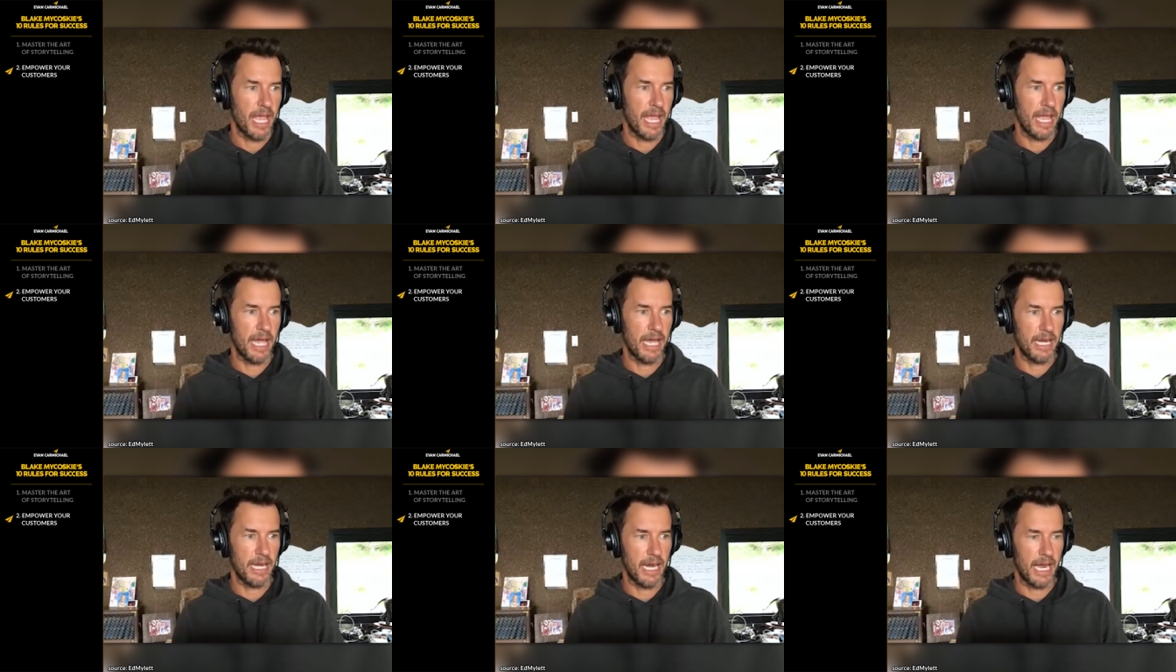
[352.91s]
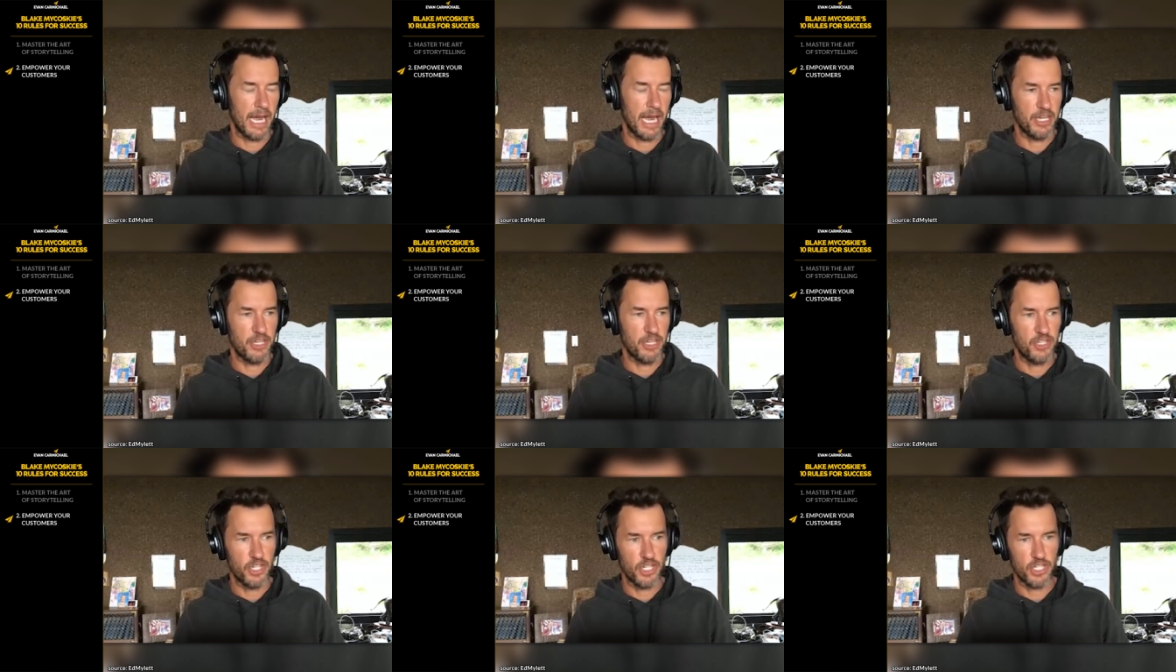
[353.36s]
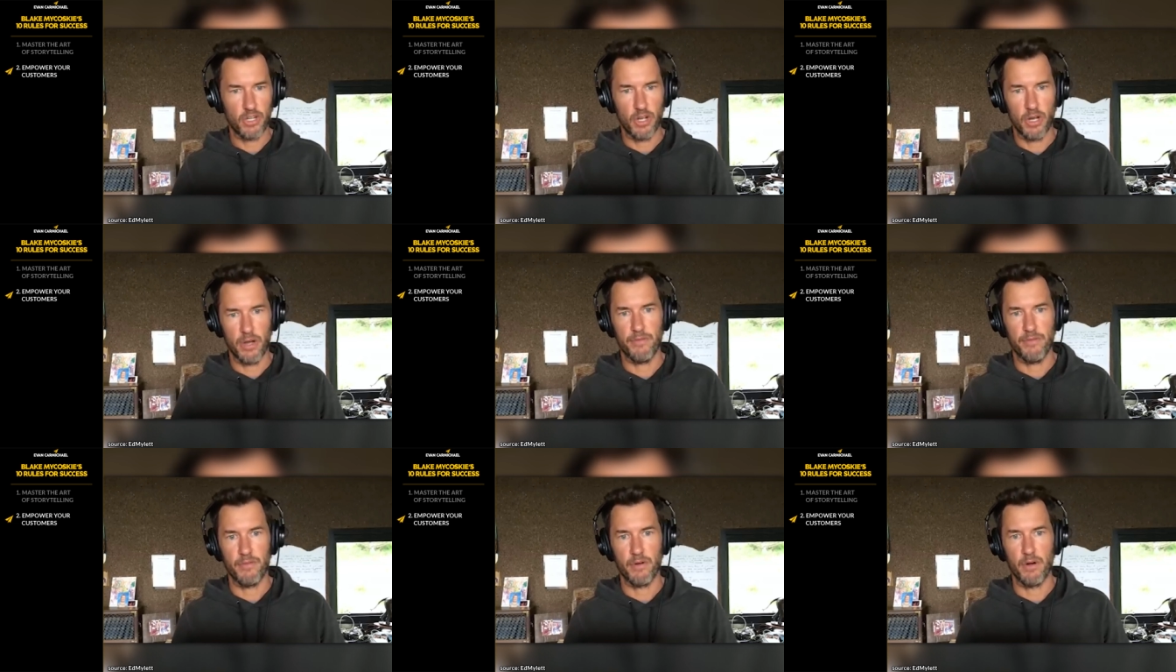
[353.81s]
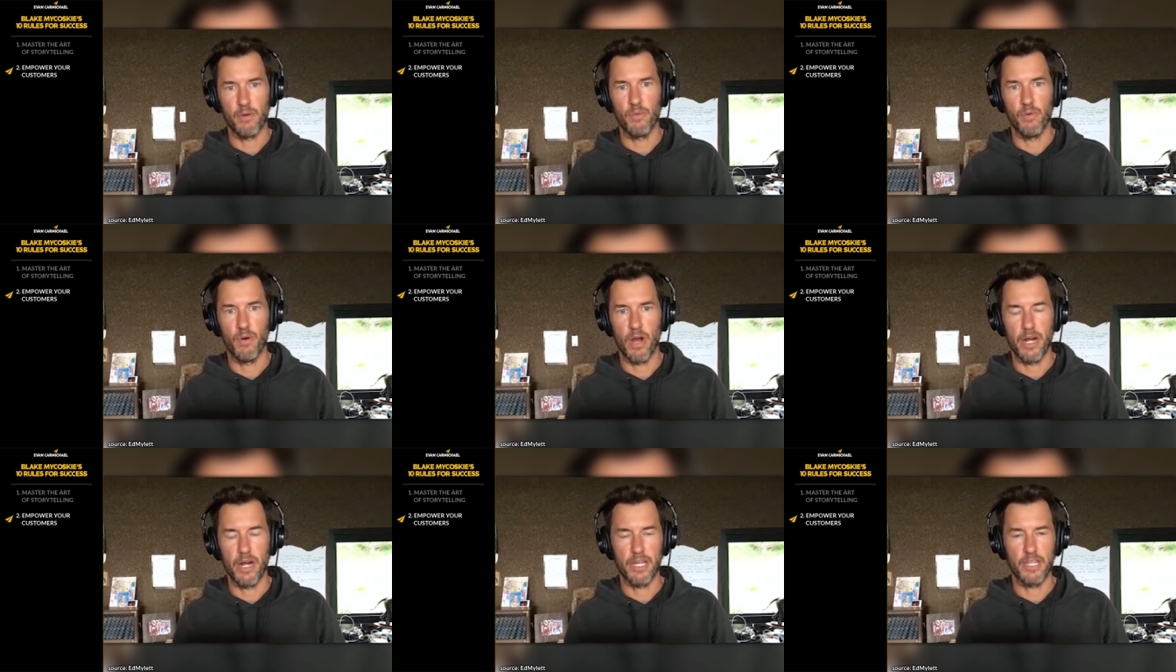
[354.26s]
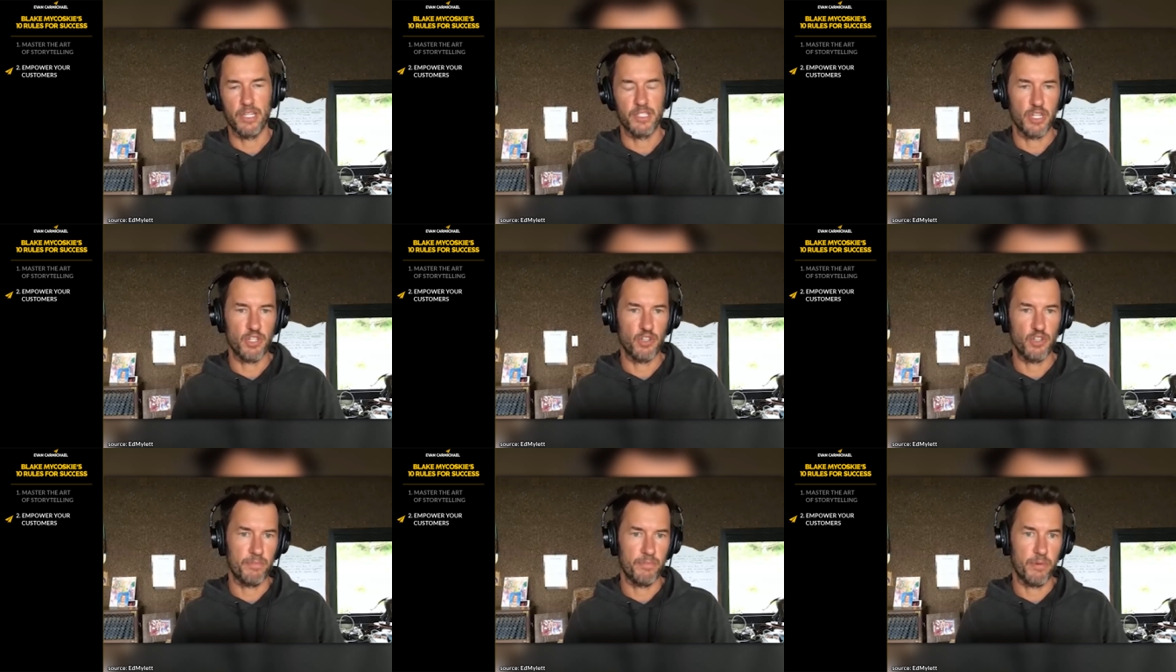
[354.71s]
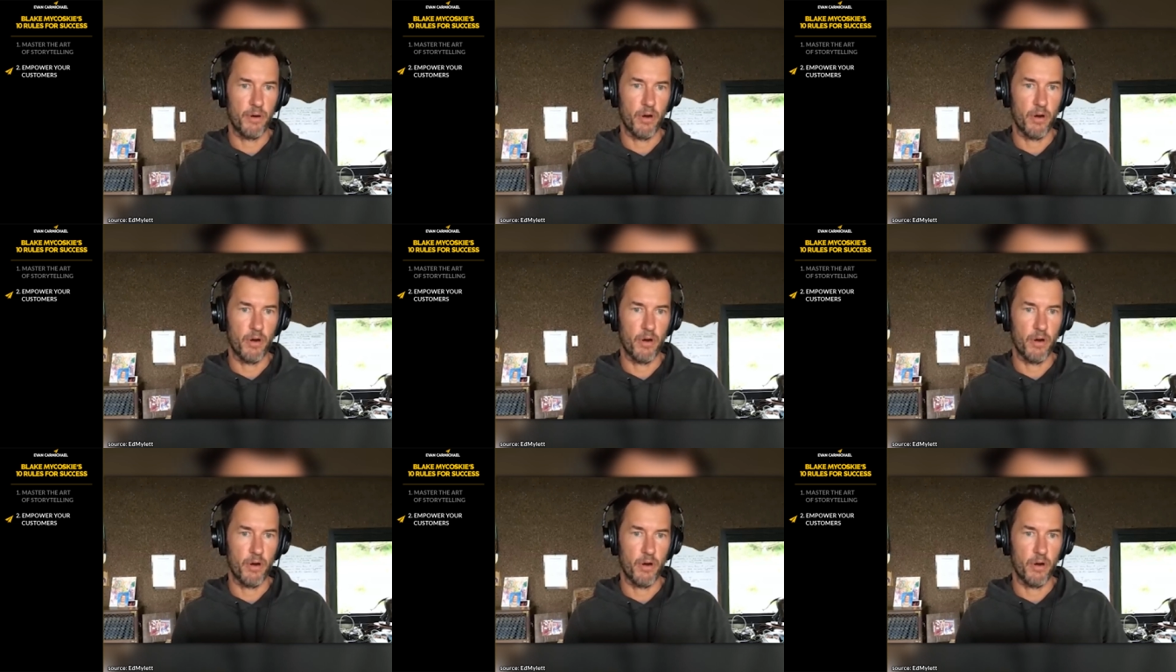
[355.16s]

And I had just gone for a run in Central